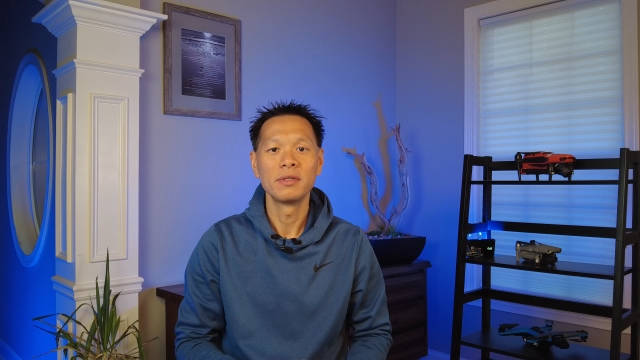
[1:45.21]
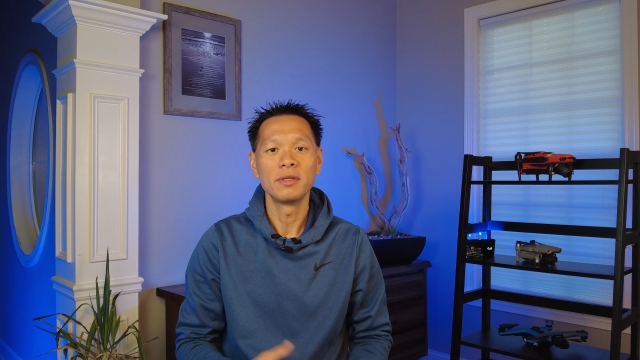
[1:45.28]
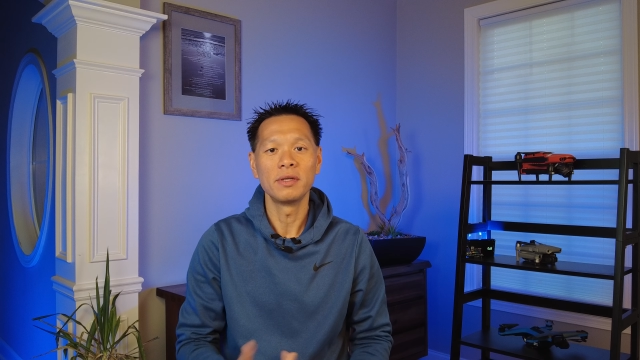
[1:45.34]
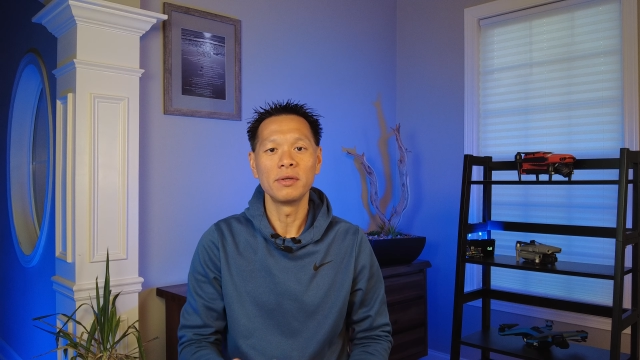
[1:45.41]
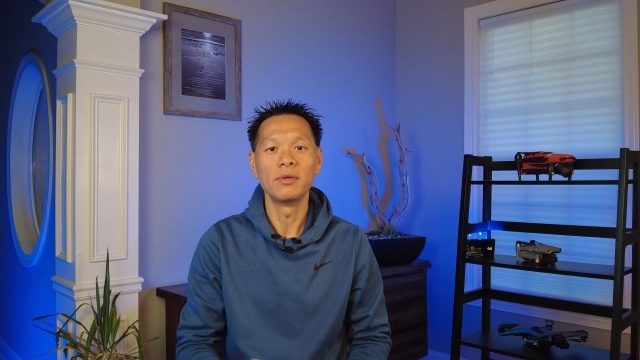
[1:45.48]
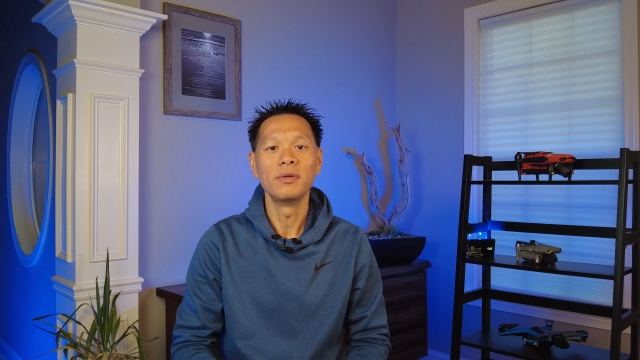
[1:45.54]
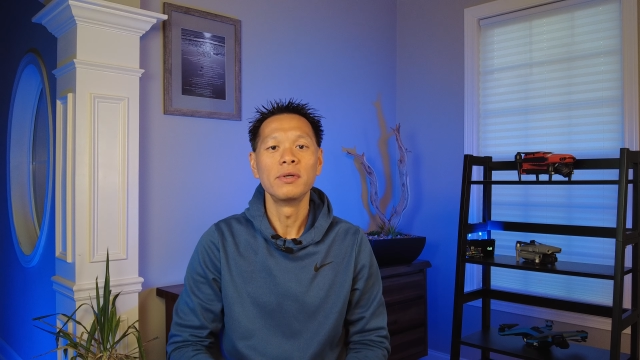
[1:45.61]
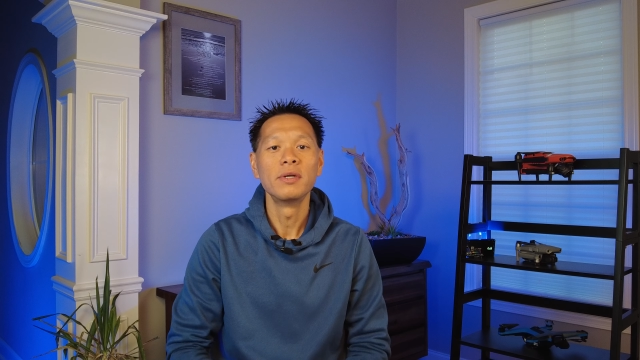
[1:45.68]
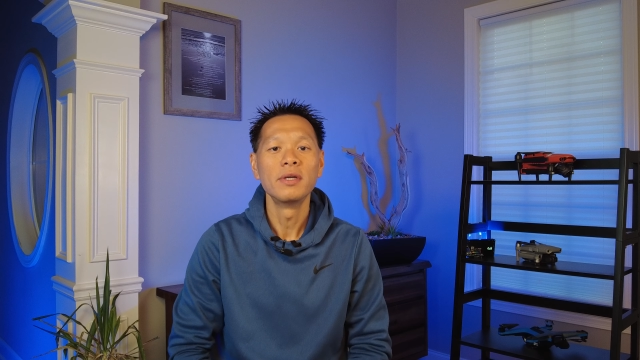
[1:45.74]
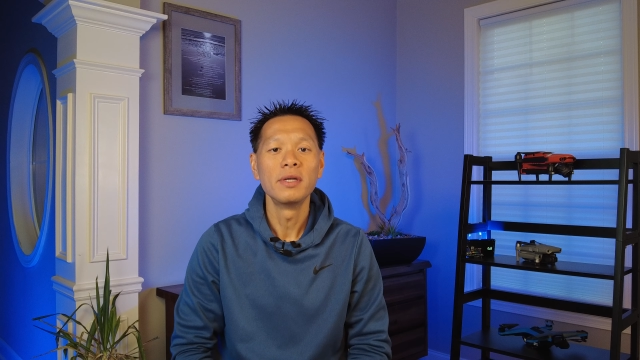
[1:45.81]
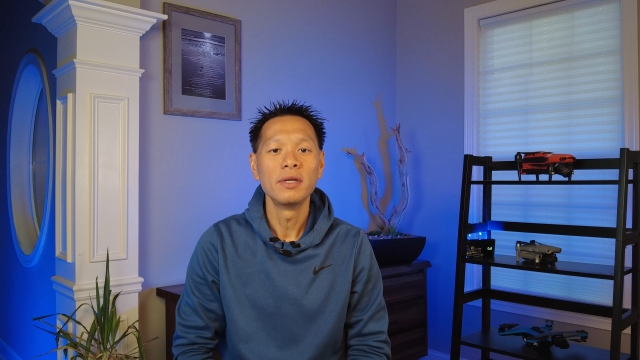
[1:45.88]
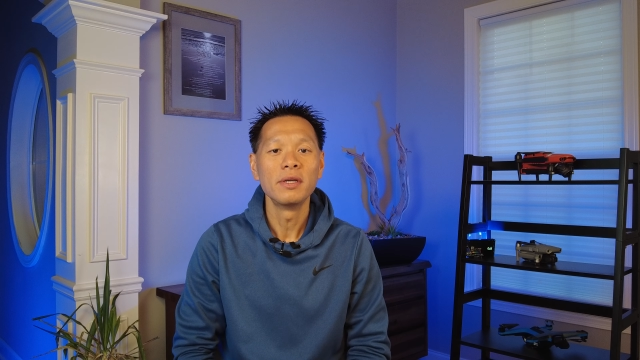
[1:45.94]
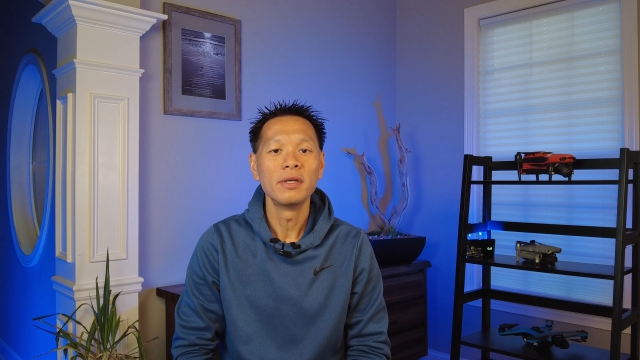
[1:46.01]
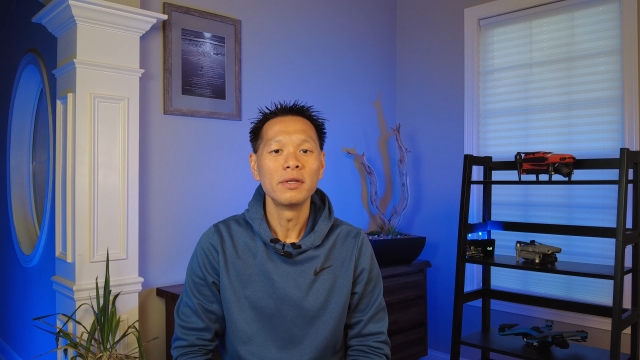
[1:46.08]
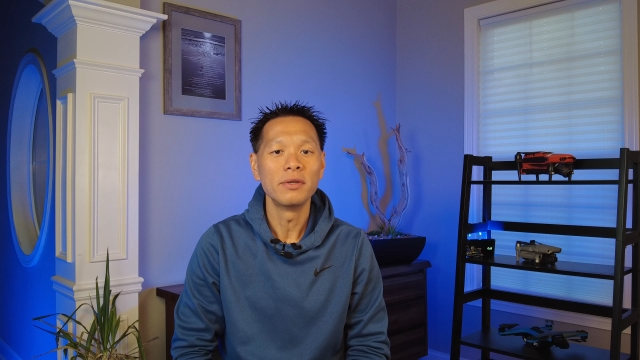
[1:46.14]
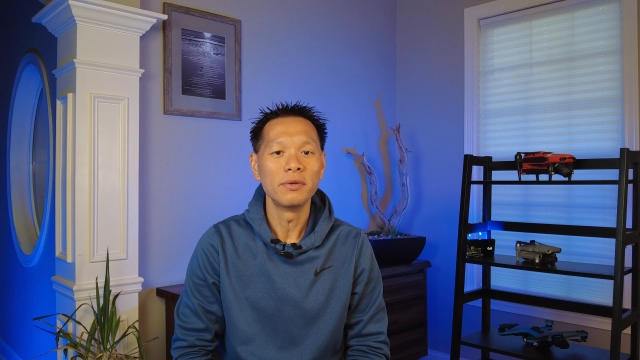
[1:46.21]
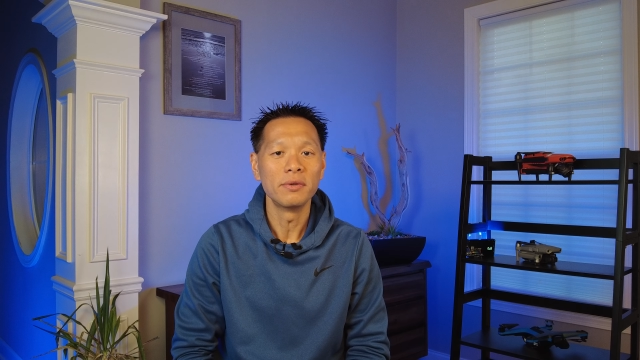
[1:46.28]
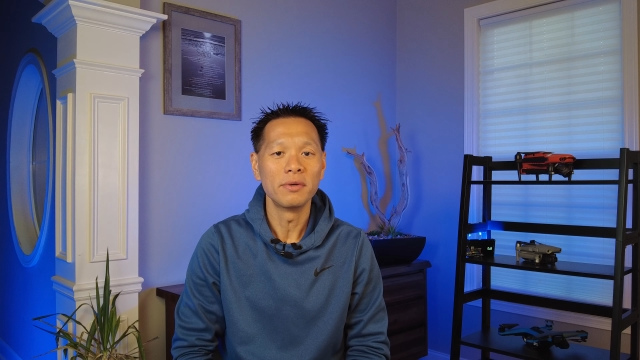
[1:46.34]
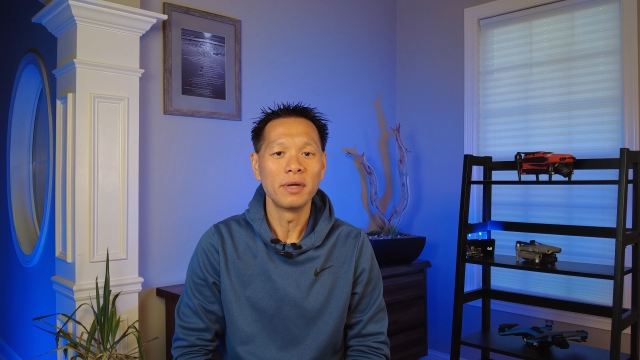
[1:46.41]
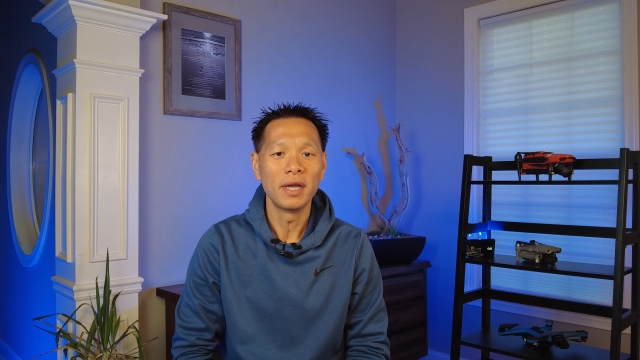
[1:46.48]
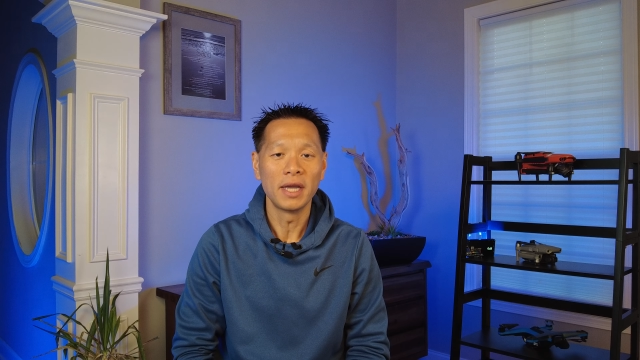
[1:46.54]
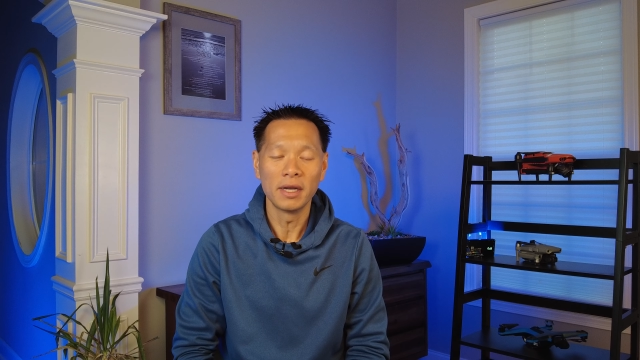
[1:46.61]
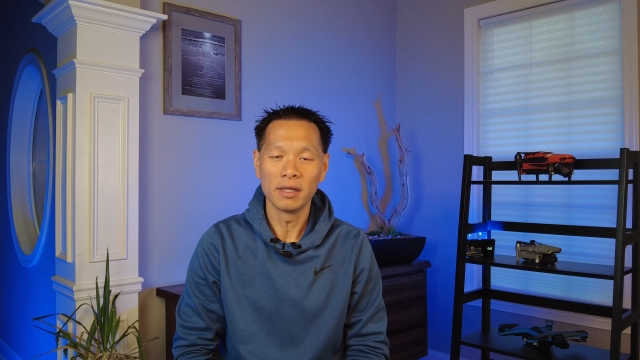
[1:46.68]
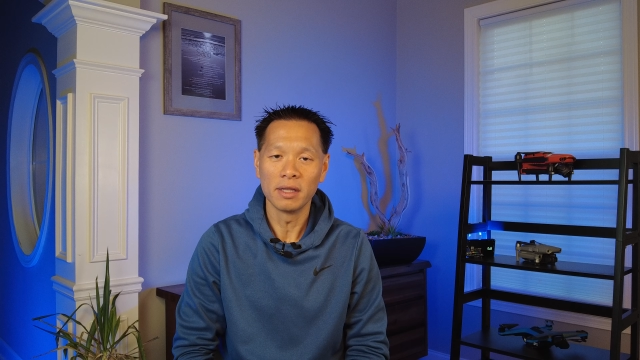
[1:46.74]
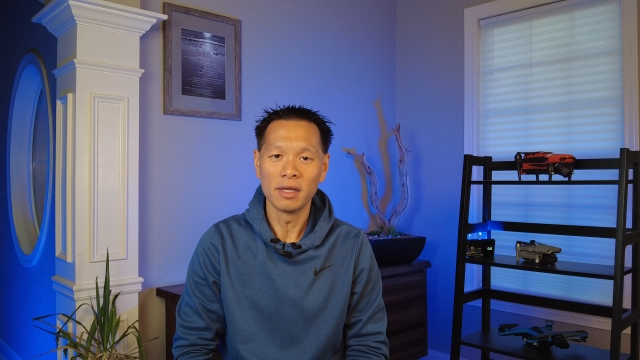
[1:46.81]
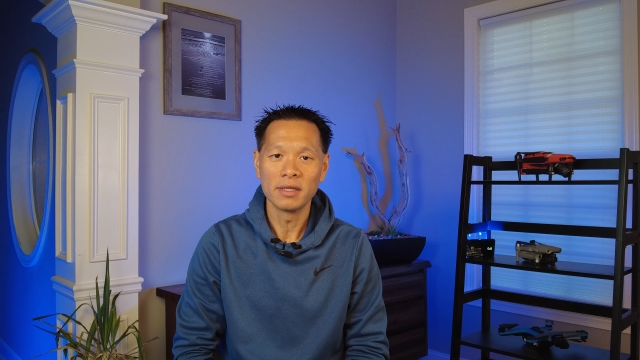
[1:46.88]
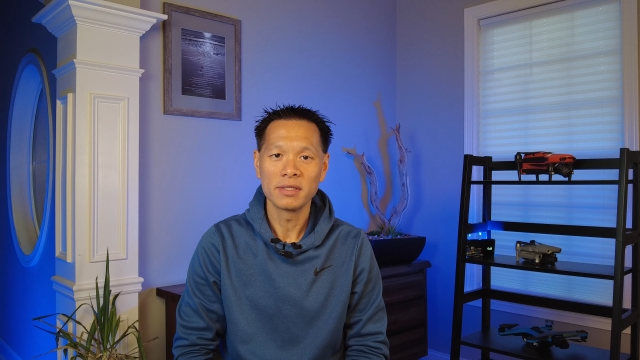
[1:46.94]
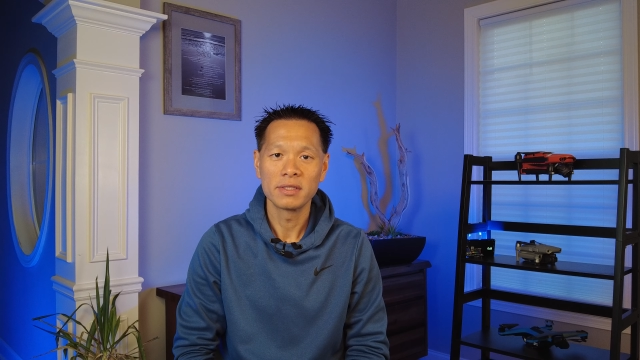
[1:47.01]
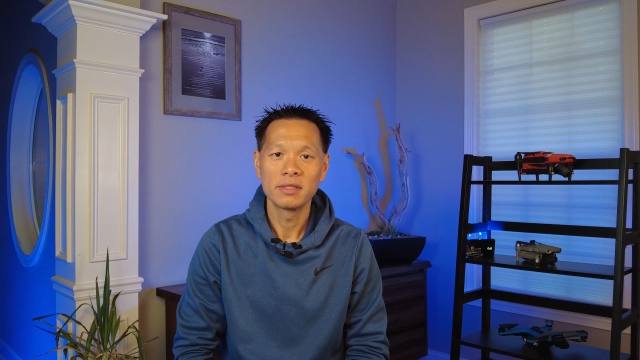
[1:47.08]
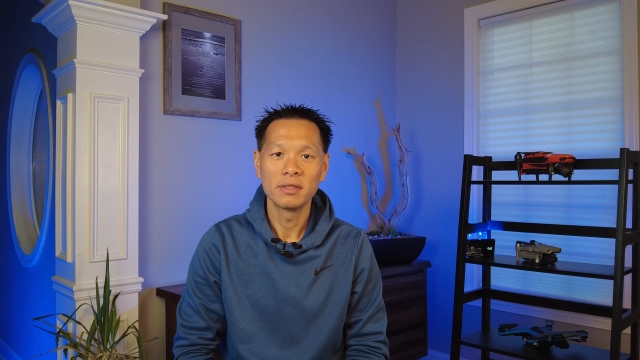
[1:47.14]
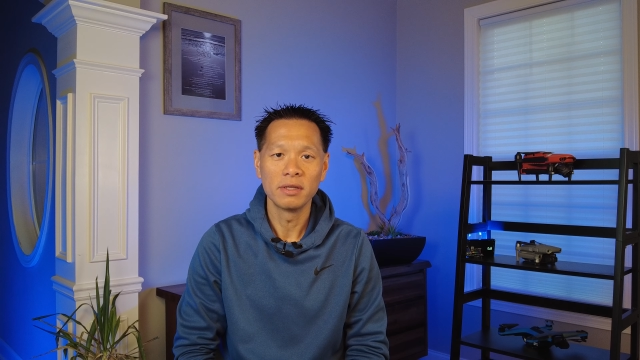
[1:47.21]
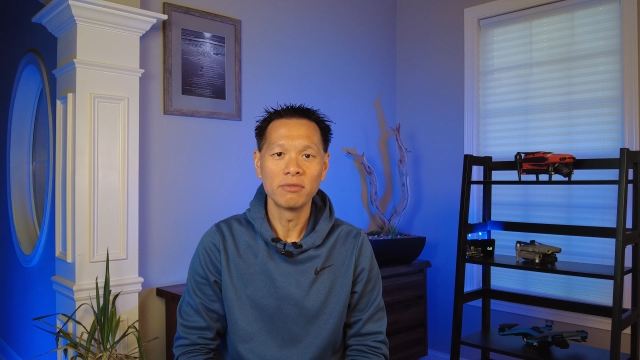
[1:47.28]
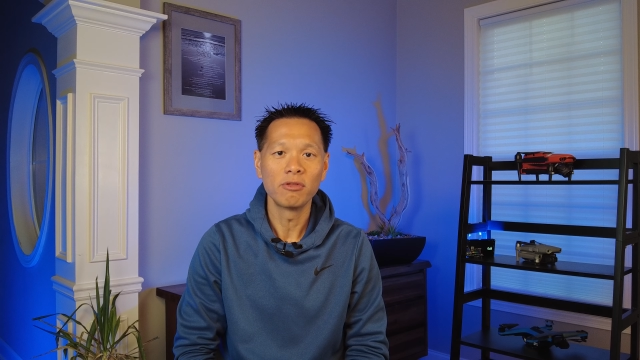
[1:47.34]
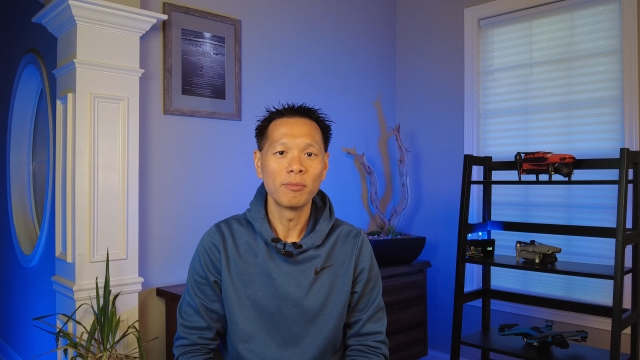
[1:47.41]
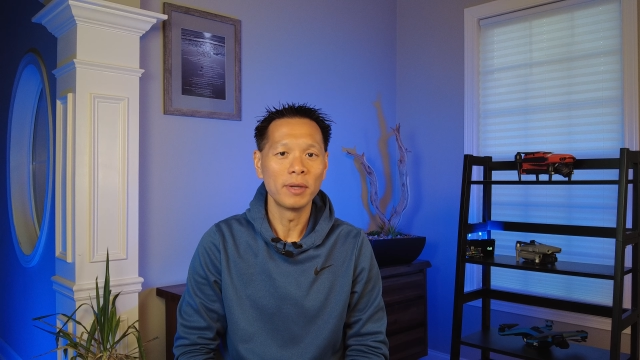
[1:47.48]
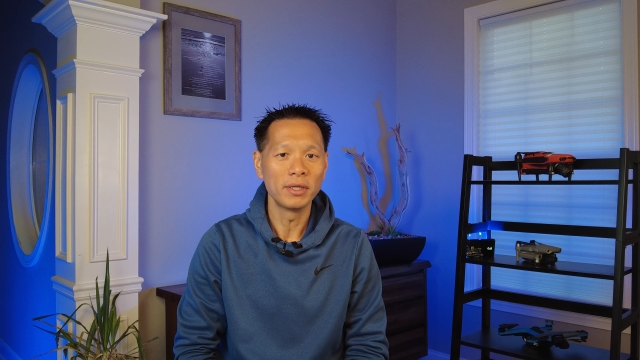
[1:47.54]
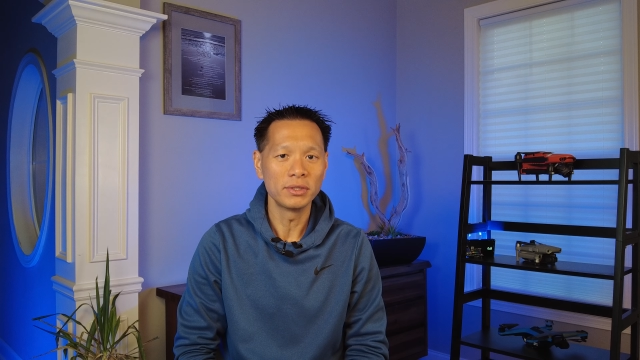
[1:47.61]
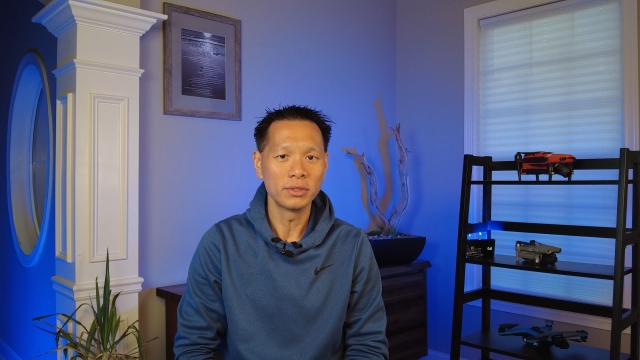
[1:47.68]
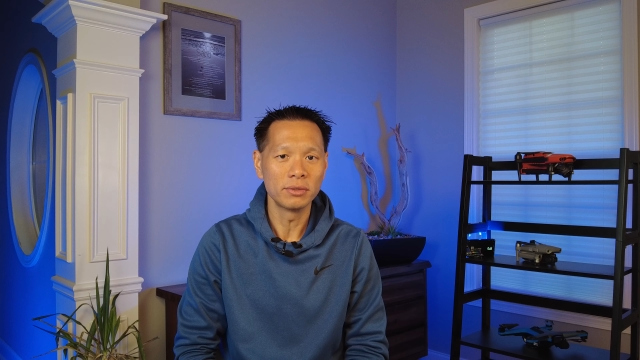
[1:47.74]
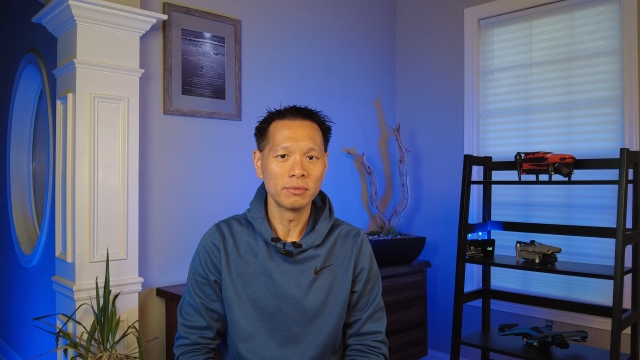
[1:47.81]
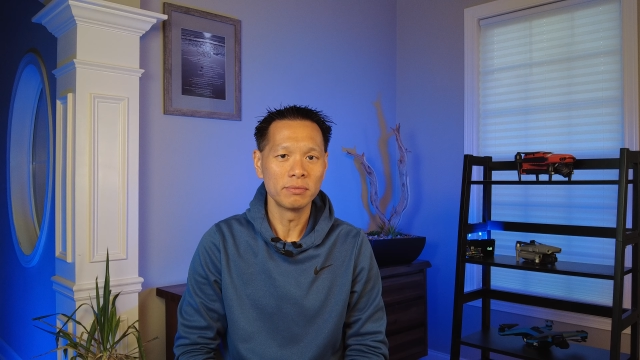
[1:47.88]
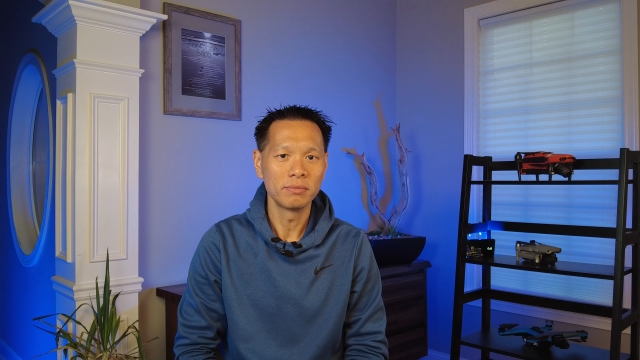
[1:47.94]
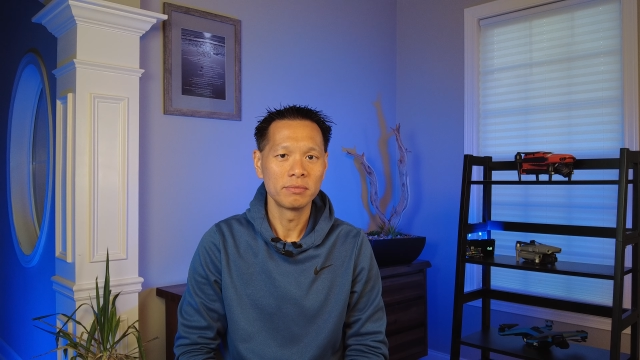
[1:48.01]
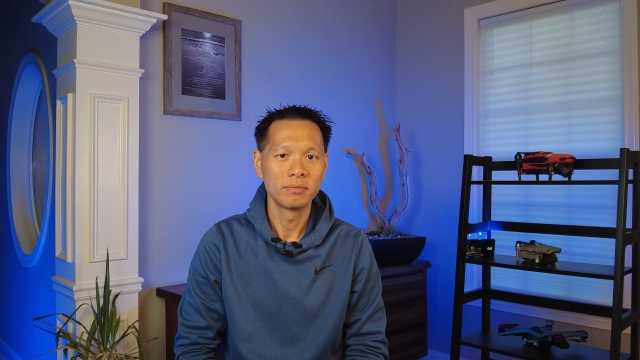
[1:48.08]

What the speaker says: You analyze the information,